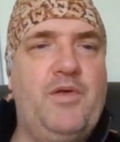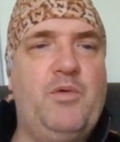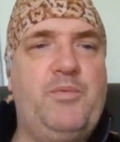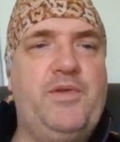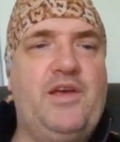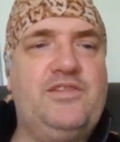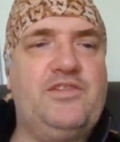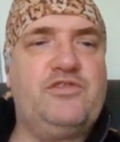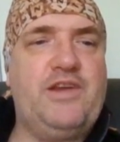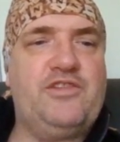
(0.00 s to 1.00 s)
it would be nice
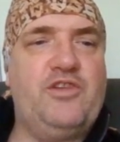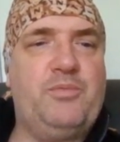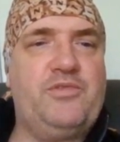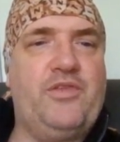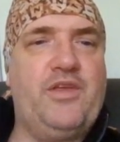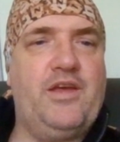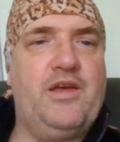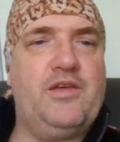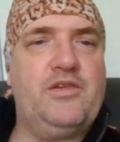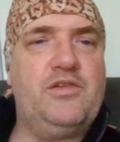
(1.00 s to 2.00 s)
to stretch it up to
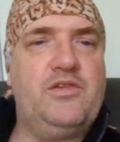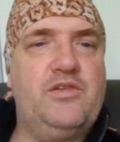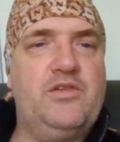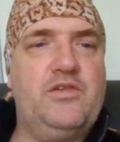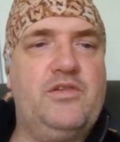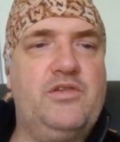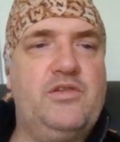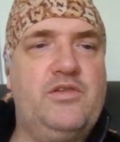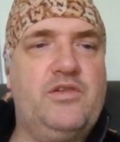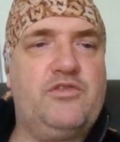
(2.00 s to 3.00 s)
the
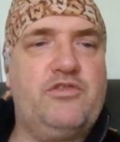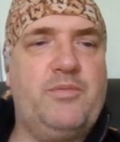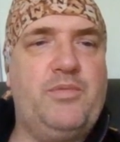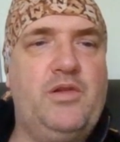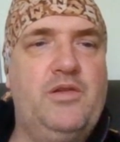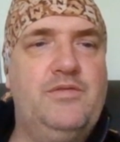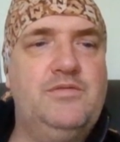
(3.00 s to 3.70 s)
triple.